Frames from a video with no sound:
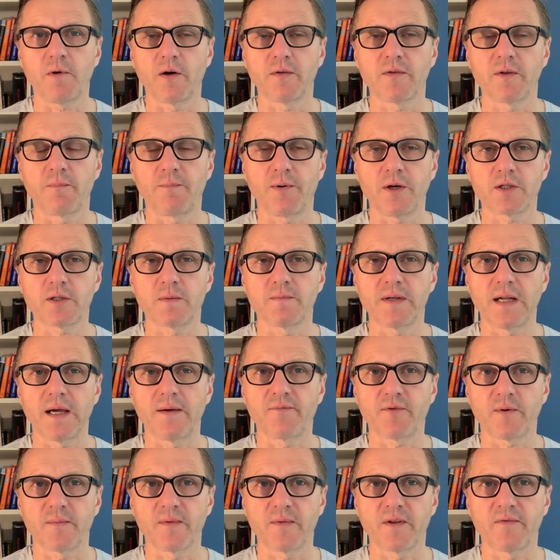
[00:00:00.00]
on the bottom
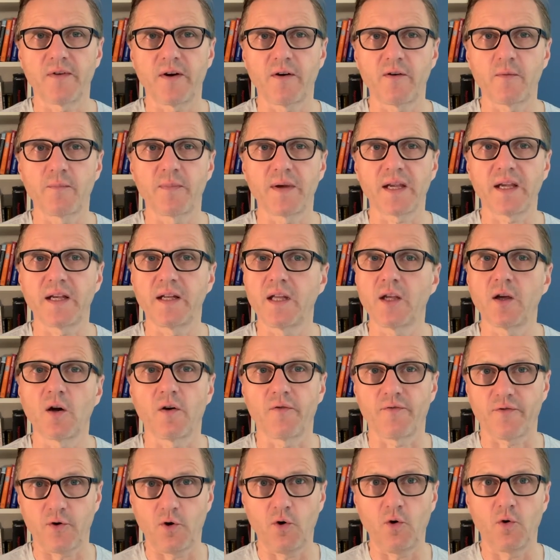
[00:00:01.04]
line from the very beginning.
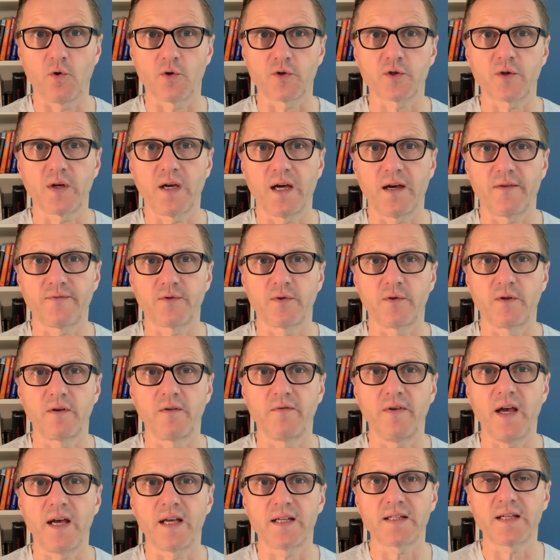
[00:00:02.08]
Of course, you have to
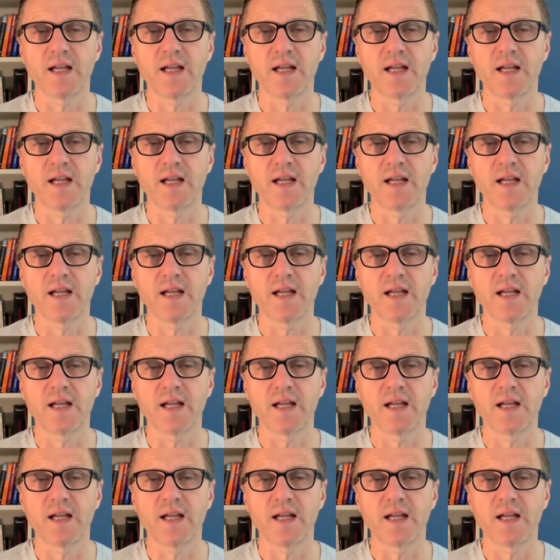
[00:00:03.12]
invest,